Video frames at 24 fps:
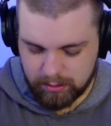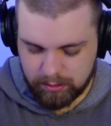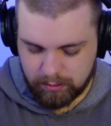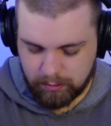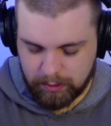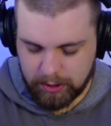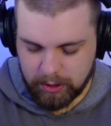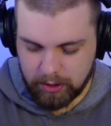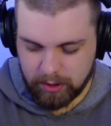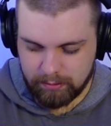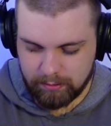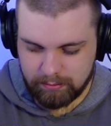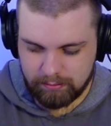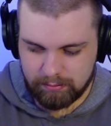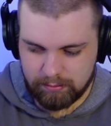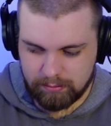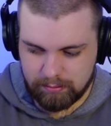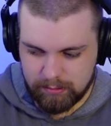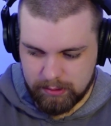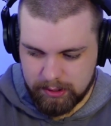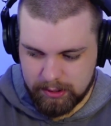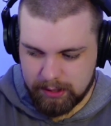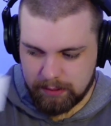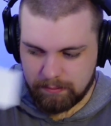We got
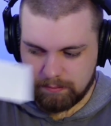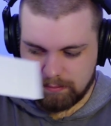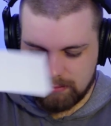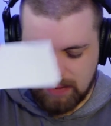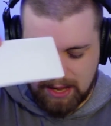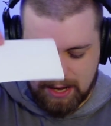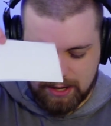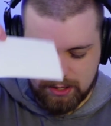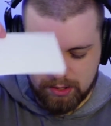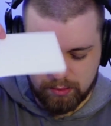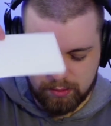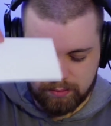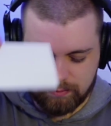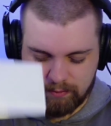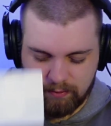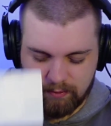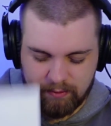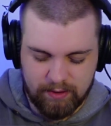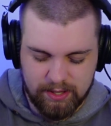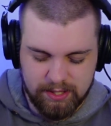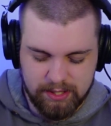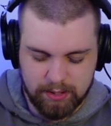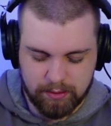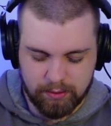some actual
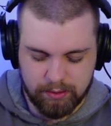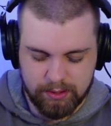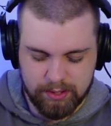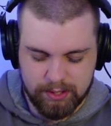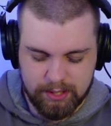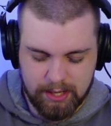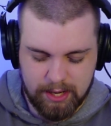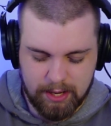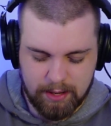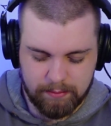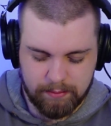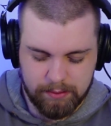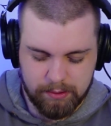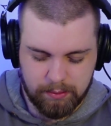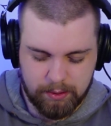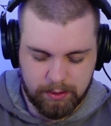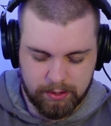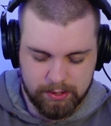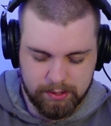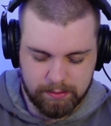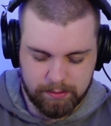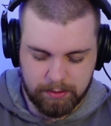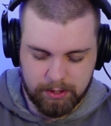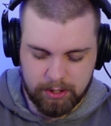physical stamps. We
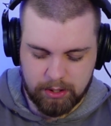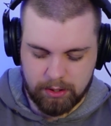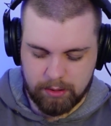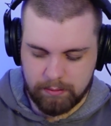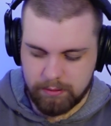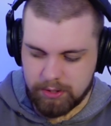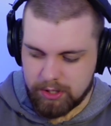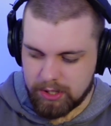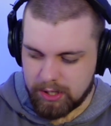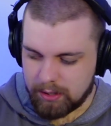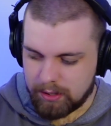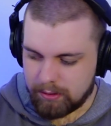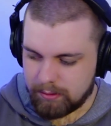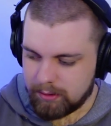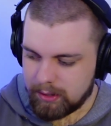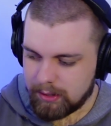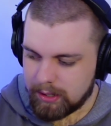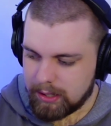got some cube shit.